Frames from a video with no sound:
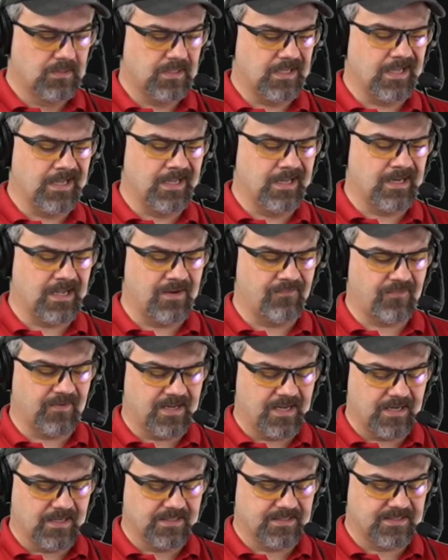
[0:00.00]
and I
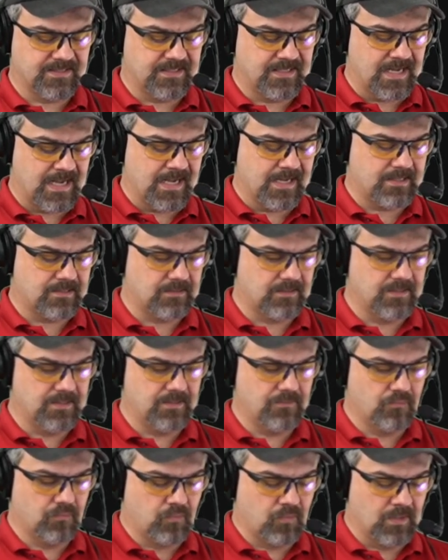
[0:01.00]
forget exactly
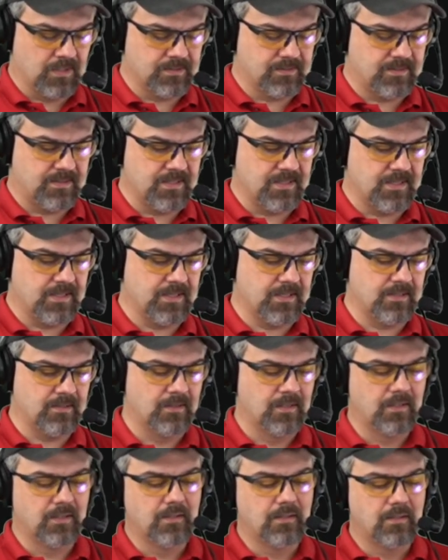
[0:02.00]
what the.
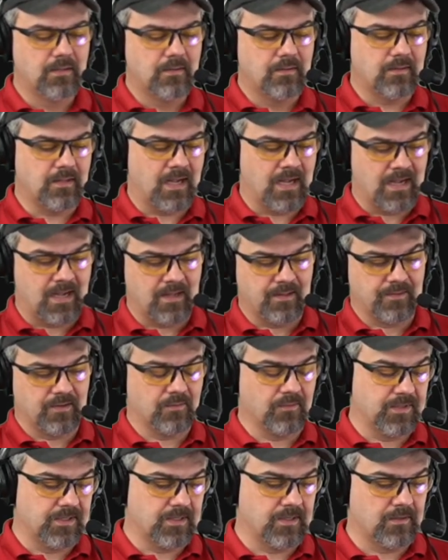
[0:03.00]
Ah,
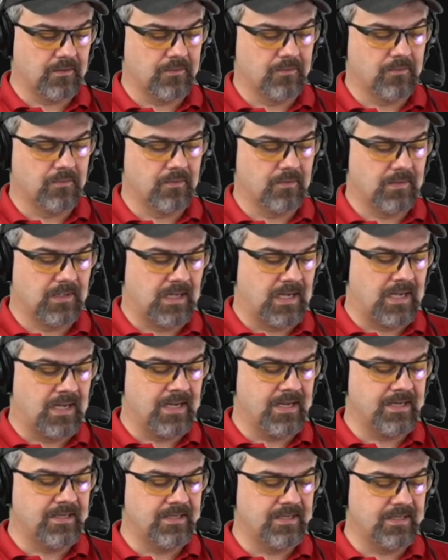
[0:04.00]
there we go.
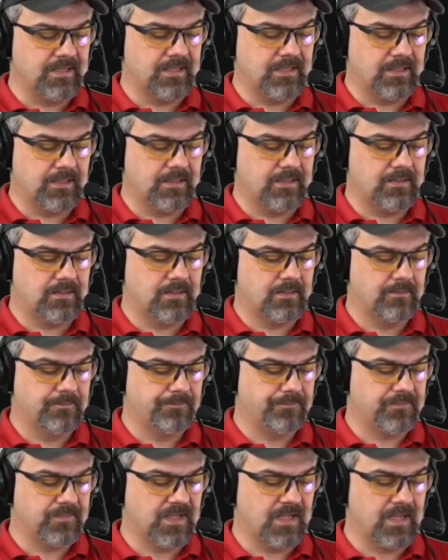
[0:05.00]
I need
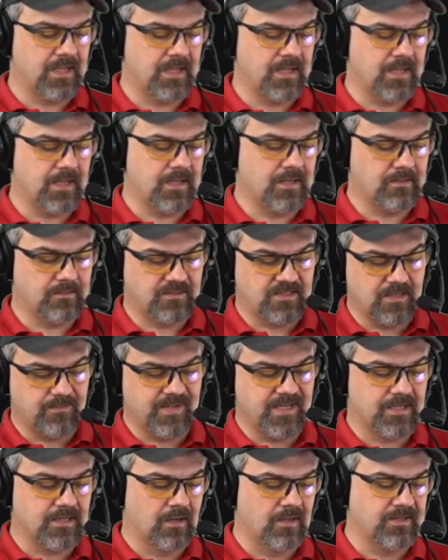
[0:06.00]
a
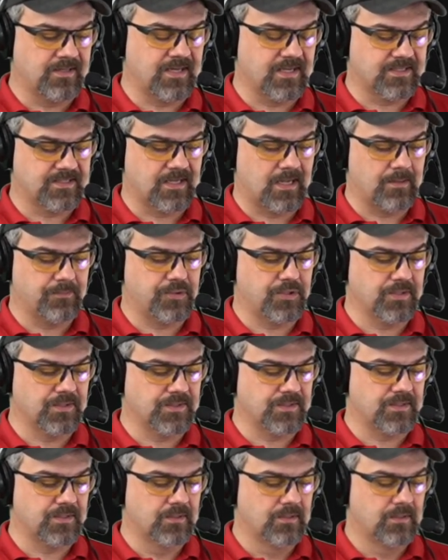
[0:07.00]
DB context
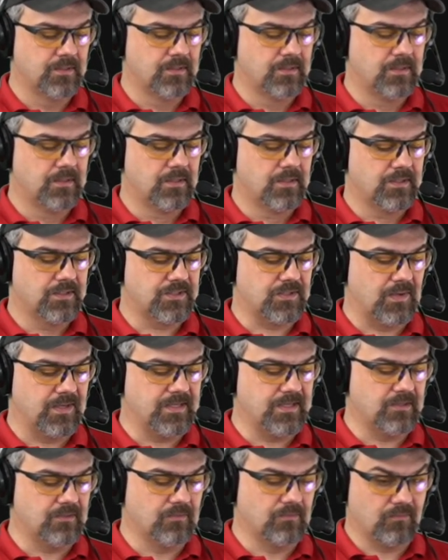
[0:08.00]
options. So I
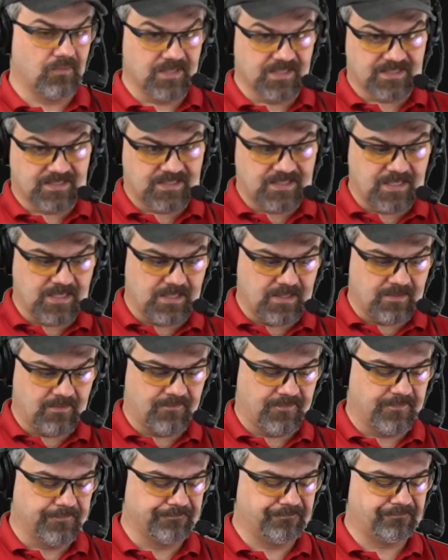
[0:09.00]
need to receive,